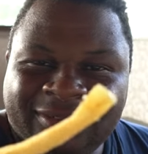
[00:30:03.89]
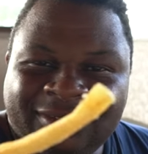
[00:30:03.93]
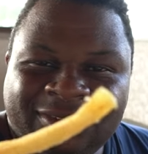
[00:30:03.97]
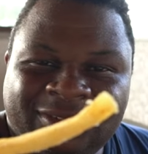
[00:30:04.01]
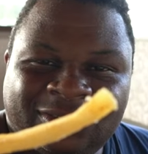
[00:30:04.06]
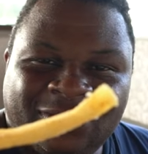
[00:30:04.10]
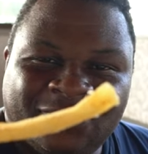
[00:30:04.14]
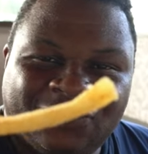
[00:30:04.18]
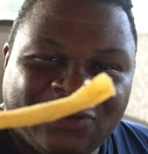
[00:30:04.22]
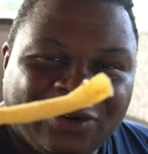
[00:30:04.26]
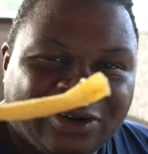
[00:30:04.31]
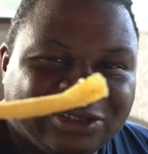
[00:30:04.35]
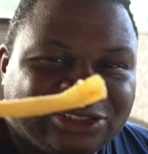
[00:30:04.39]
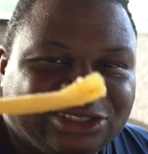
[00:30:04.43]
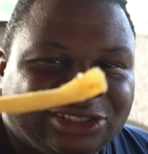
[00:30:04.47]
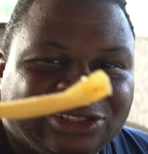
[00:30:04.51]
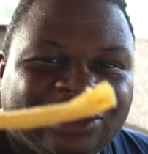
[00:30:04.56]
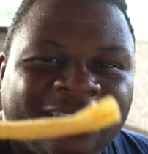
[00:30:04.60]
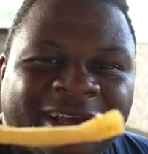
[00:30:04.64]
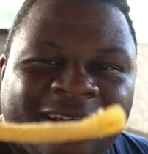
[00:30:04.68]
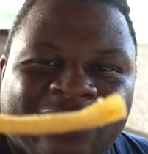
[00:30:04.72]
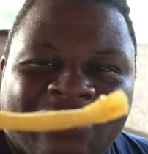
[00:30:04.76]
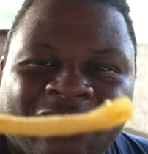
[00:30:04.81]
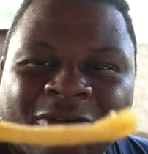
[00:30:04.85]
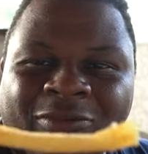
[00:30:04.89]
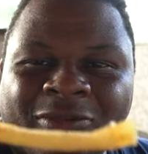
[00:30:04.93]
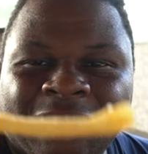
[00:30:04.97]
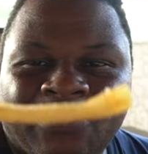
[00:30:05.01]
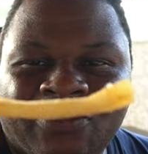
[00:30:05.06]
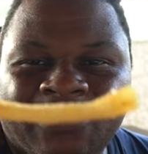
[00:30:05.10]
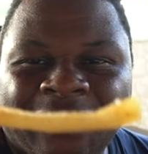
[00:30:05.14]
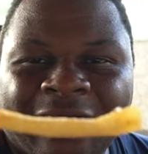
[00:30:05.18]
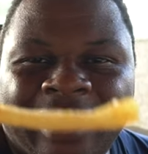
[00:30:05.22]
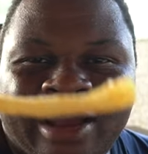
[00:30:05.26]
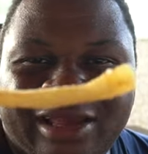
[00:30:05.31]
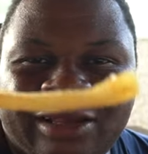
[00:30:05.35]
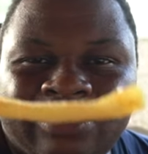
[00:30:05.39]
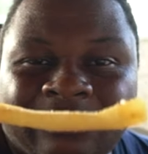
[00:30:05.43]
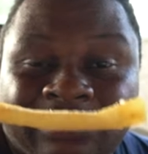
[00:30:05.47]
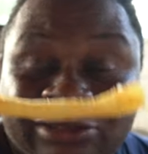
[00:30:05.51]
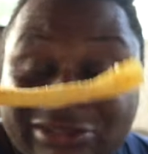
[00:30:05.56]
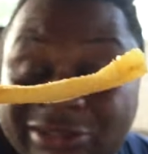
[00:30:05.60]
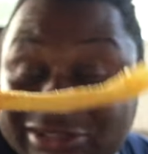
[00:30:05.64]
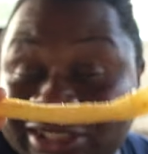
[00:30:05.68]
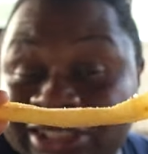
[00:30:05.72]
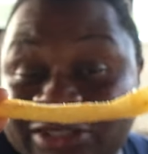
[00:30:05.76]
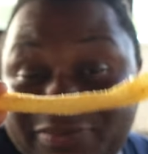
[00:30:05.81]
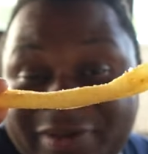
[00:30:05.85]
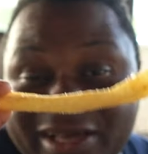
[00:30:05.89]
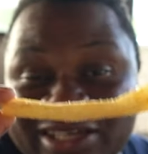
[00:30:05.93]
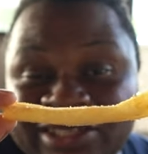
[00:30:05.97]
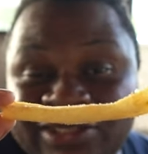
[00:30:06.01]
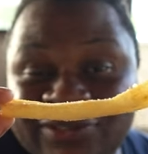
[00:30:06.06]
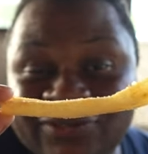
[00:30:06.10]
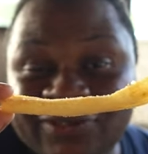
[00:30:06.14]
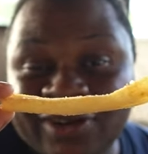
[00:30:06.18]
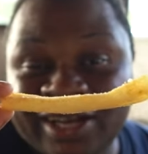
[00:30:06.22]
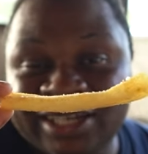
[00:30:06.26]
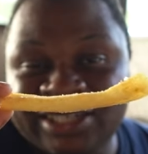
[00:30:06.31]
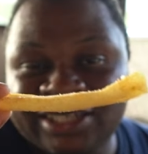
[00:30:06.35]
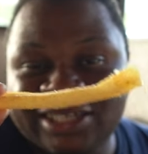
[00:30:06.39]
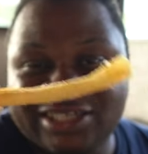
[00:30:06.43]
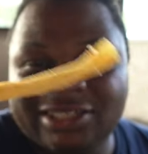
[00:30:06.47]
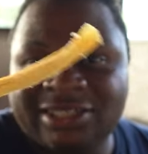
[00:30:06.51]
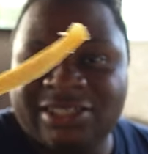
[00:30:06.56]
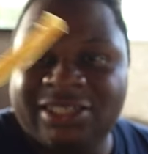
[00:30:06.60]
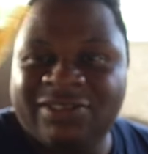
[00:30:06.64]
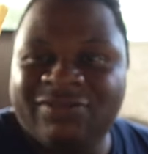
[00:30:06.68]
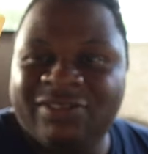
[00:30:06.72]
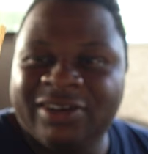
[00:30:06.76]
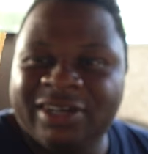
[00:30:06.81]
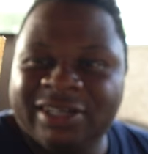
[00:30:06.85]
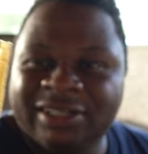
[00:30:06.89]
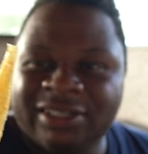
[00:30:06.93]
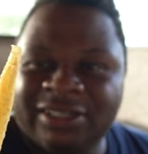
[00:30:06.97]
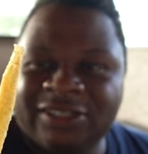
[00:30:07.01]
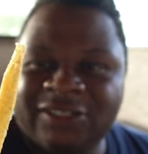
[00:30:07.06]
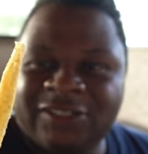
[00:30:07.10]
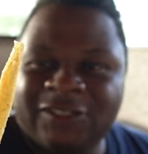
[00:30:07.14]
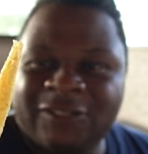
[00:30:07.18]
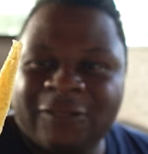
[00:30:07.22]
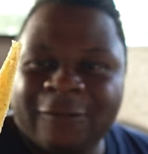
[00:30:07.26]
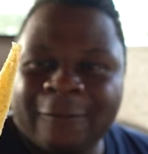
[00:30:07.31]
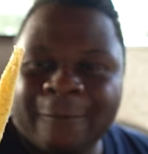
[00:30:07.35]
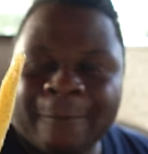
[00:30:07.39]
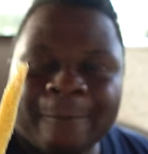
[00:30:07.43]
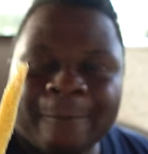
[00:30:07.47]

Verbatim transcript: So far, just like a normal fry, which does pass the fry test at the very least.